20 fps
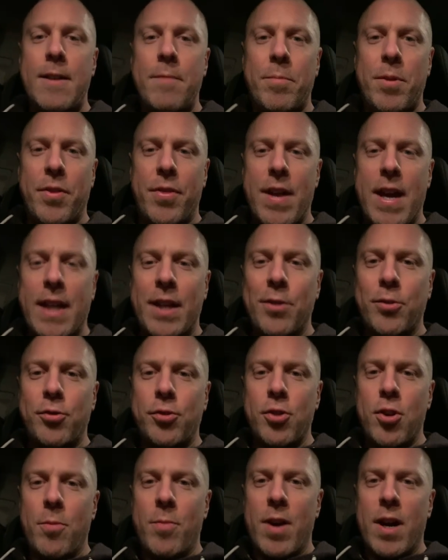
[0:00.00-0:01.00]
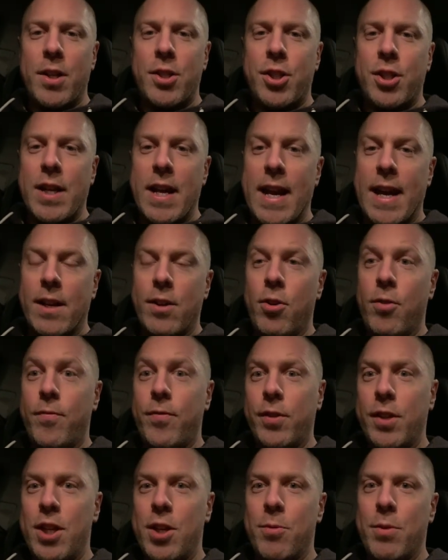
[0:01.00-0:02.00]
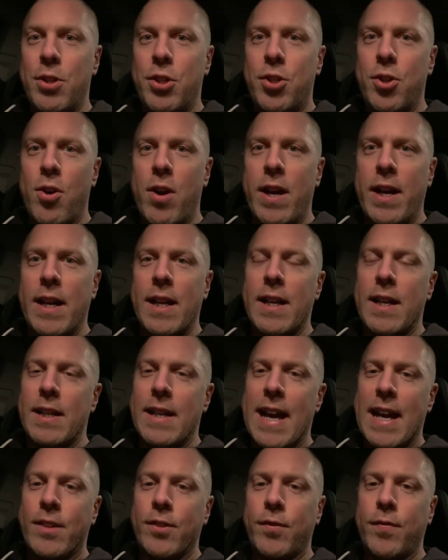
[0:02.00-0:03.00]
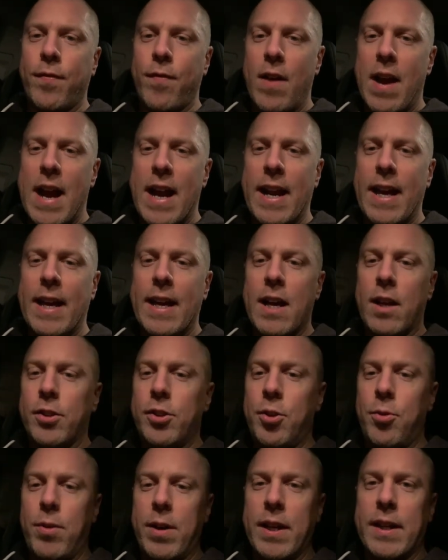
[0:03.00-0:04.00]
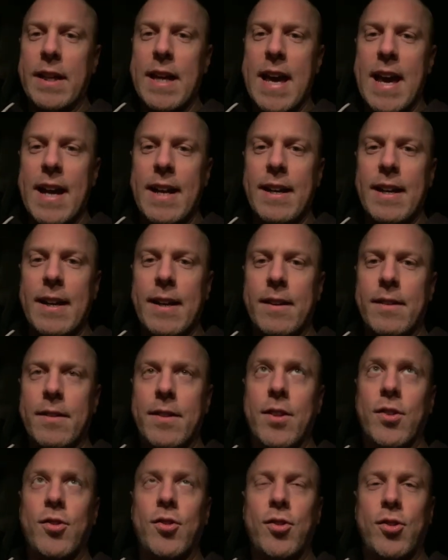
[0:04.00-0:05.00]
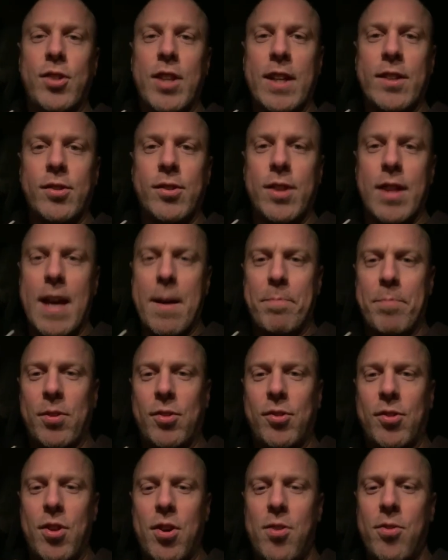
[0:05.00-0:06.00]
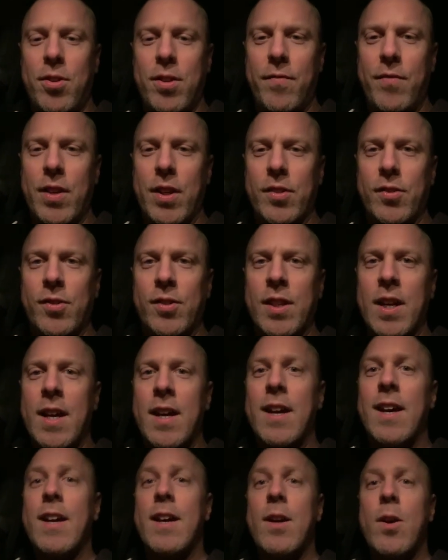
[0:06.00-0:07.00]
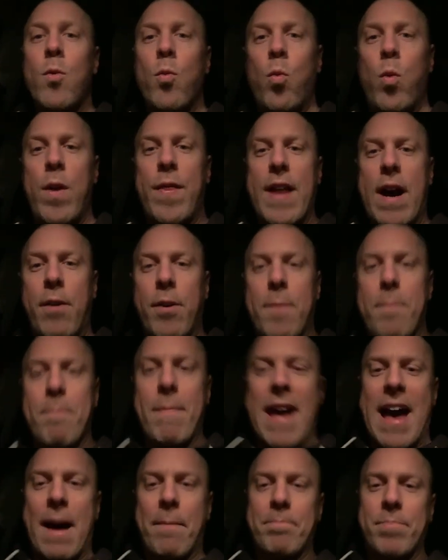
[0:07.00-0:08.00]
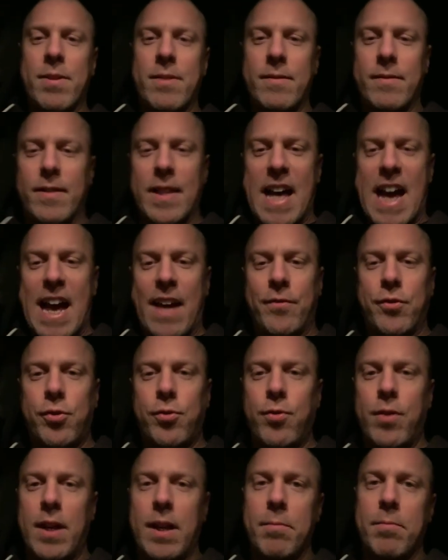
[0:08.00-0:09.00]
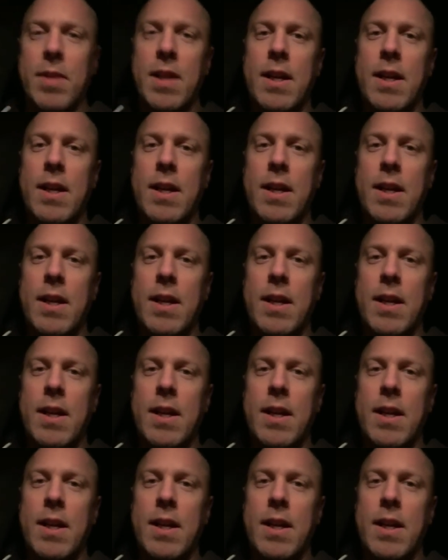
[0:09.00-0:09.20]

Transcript: But thank you so much, and hopefully you enjoyed it. And next Friday, I'll do it again the sixth episode of this Without a Map live stream.